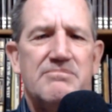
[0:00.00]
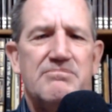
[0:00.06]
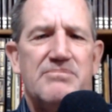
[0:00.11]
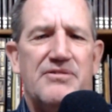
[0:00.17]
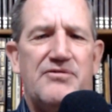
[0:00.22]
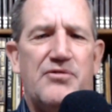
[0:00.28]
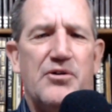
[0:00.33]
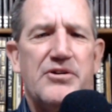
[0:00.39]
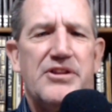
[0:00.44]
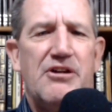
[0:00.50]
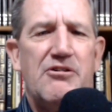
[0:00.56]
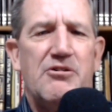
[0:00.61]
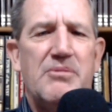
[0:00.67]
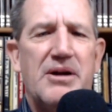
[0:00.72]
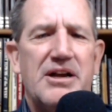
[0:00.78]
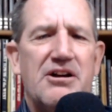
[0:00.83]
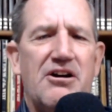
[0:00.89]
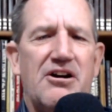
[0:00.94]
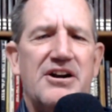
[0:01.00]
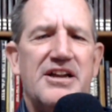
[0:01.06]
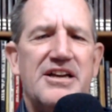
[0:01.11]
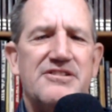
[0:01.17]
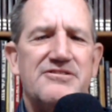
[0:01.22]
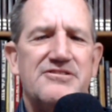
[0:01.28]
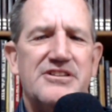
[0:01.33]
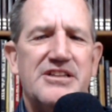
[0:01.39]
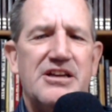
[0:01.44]
before they were my
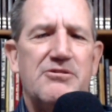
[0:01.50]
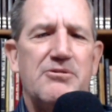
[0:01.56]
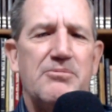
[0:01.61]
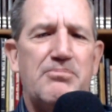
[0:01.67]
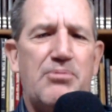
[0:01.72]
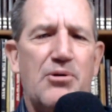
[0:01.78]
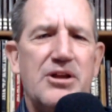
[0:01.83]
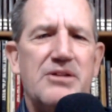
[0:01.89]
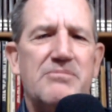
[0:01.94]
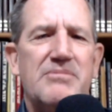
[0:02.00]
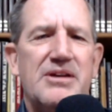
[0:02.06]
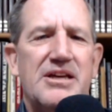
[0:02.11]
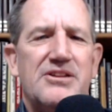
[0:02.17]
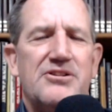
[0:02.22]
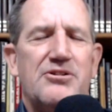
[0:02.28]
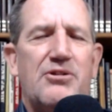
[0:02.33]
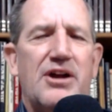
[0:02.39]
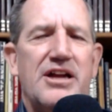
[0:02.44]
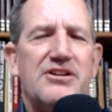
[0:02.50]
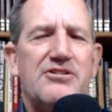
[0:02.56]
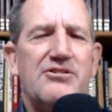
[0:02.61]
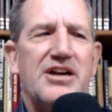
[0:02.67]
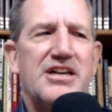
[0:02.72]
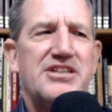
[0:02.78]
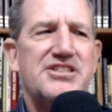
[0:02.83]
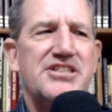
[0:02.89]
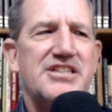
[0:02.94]
guardians and they were pointing me in the right
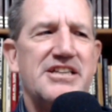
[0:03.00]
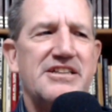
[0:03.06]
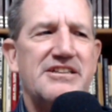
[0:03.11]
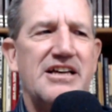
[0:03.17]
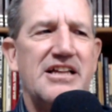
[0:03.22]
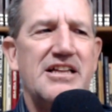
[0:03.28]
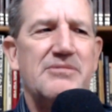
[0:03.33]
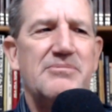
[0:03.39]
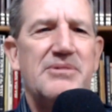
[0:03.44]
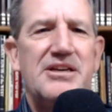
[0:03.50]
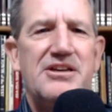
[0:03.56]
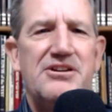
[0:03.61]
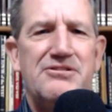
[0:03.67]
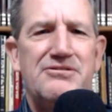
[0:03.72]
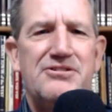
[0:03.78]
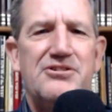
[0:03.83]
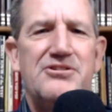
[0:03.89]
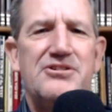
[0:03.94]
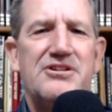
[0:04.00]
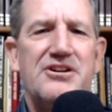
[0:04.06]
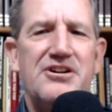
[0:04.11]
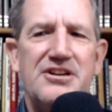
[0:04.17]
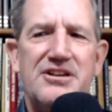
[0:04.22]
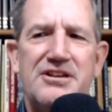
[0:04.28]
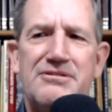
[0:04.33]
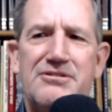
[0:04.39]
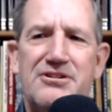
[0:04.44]
direction and telling me, you're doing
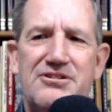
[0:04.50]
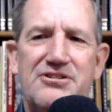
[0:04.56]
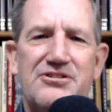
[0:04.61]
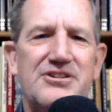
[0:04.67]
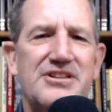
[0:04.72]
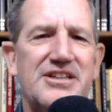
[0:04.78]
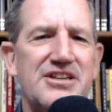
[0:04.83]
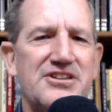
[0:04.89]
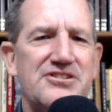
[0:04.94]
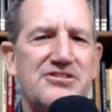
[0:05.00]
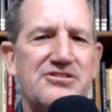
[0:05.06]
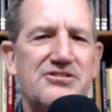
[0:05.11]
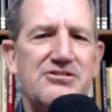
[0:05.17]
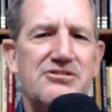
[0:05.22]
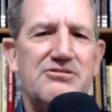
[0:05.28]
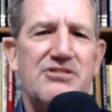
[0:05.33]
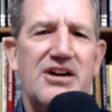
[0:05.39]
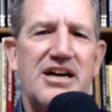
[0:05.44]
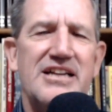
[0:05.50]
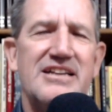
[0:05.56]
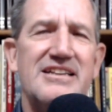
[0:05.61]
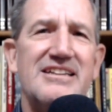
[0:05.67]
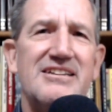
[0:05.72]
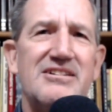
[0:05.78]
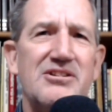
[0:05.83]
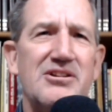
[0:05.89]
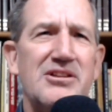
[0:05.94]
good, you're doing this, you're doing right.
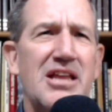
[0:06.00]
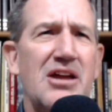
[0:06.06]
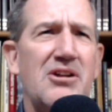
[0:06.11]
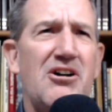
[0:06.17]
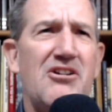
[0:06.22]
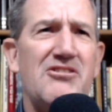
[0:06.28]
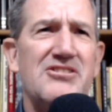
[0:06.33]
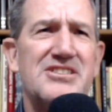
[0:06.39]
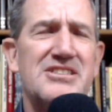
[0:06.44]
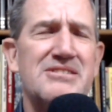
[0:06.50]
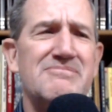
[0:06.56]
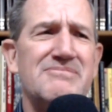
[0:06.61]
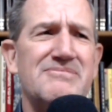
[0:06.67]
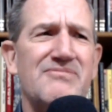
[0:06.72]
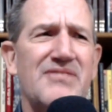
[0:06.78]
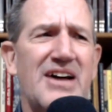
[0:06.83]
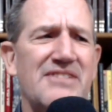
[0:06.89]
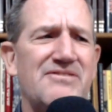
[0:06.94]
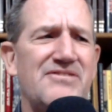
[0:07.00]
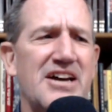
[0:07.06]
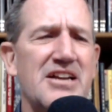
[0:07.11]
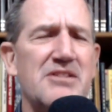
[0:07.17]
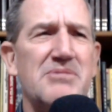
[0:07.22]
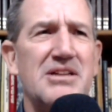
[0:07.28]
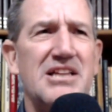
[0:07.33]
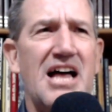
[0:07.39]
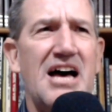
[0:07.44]
And I'd find
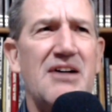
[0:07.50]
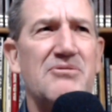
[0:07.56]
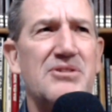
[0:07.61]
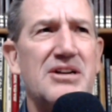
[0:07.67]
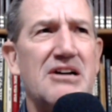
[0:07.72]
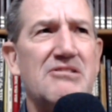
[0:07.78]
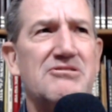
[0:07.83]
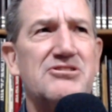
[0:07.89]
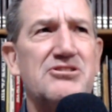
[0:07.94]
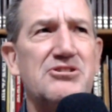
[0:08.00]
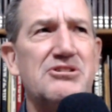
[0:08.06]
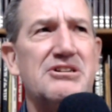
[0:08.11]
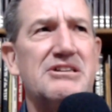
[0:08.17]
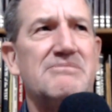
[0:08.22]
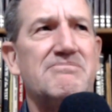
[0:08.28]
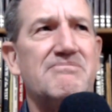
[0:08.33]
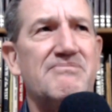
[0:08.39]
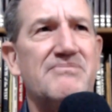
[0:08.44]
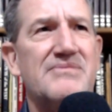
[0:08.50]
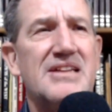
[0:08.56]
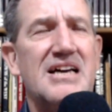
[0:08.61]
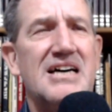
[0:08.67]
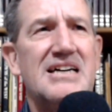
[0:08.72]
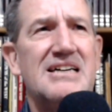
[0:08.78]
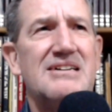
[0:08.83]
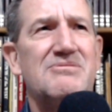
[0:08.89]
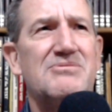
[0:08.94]
them a lot when I was doing,
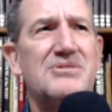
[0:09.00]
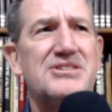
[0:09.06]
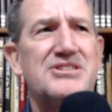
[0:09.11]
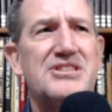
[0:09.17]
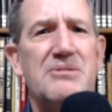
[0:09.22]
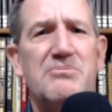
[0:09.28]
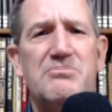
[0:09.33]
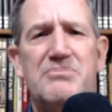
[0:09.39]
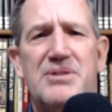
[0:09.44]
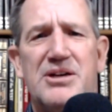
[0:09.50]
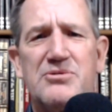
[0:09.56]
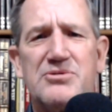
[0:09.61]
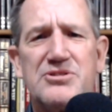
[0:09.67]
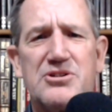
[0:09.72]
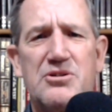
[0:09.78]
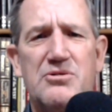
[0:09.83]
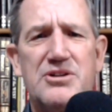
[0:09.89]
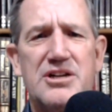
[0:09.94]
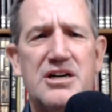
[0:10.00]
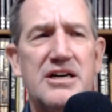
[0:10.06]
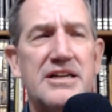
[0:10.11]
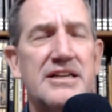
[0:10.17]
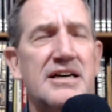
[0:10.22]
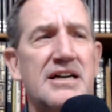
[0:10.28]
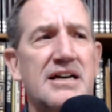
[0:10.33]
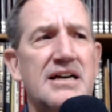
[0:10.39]
when something big was going on.